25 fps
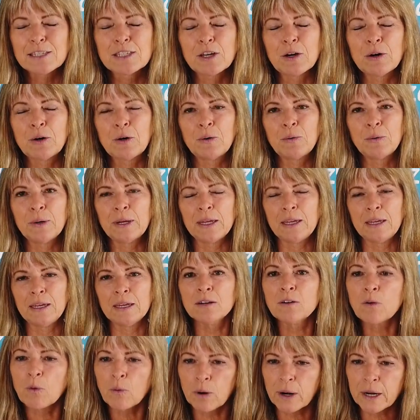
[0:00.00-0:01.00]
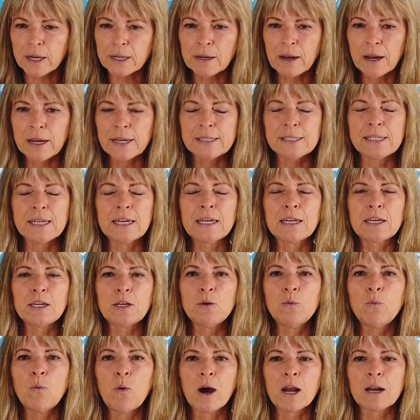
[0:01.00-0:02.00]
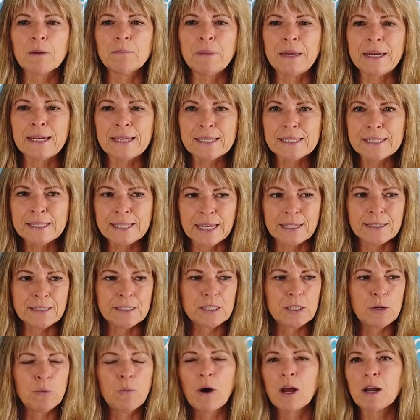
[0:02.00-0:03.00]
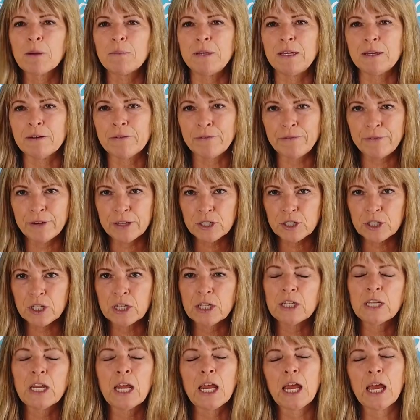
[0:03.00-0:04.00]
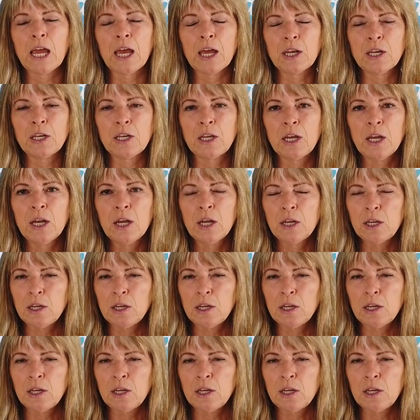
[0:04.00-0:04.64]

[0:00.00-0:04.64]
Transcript: So in organizing, you want to make sense. You want to be efficient, and